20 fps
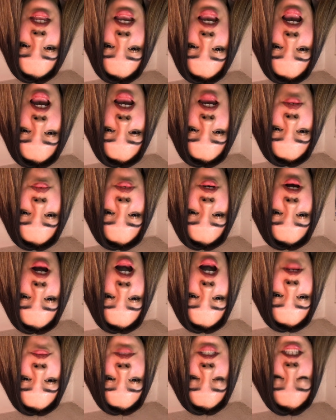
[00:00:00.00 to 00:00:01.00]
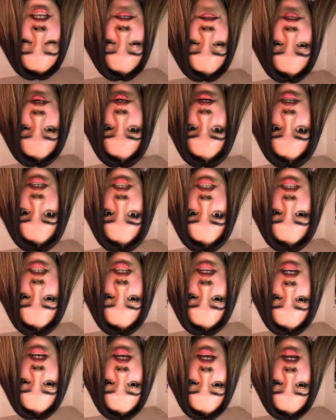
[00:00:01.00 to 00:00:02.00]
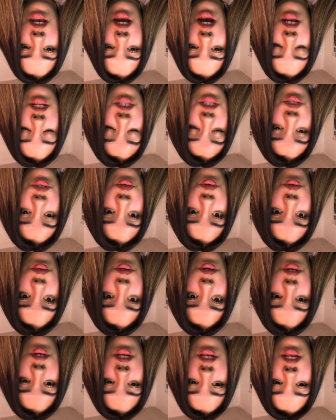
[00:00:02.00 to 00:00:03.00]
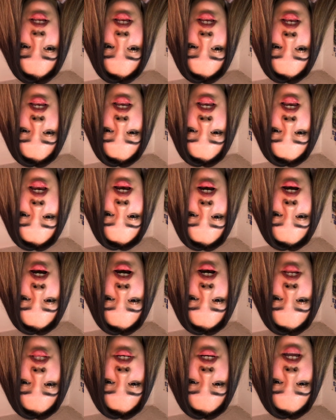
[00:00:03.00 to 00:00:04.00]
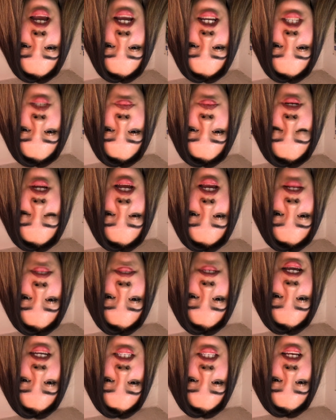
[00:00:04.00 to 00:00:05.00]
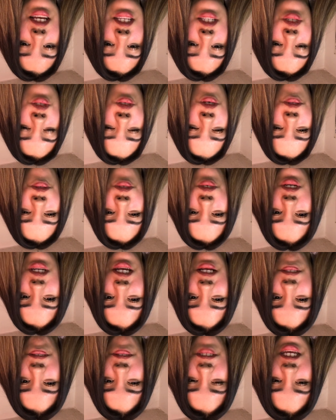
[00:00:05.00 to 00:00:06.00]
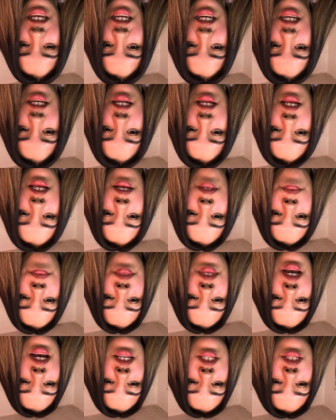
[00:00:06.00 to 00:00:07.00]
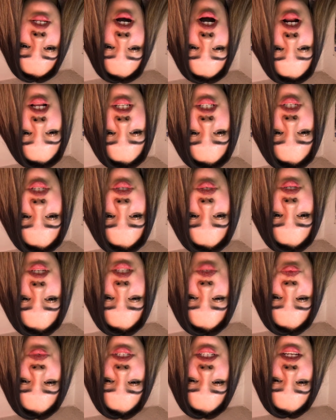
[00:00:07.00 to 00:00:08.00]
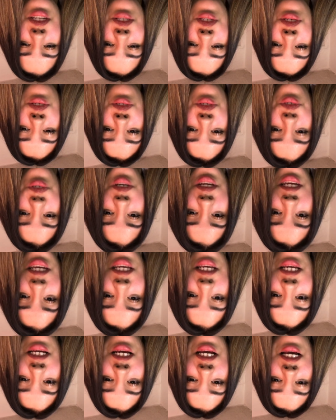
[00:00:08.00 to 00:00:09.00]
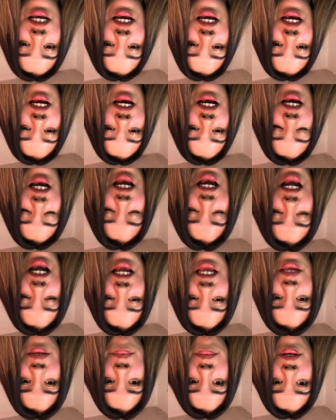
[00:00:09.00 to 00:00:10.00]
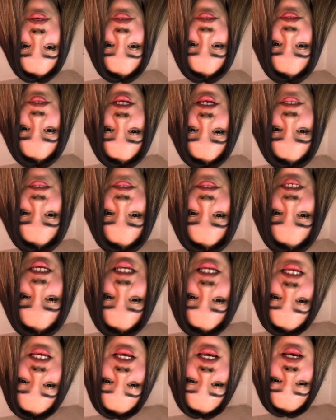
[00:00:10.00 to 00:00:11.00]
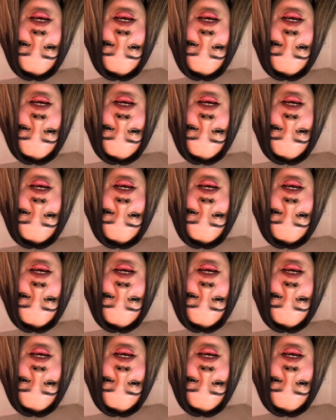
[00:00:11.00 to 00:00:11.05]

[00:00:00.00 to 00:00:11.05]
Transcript: and will help stay focused on school. Other expert advice is to avoid caffeine. As college students, we tend to drink a high amount of caffeine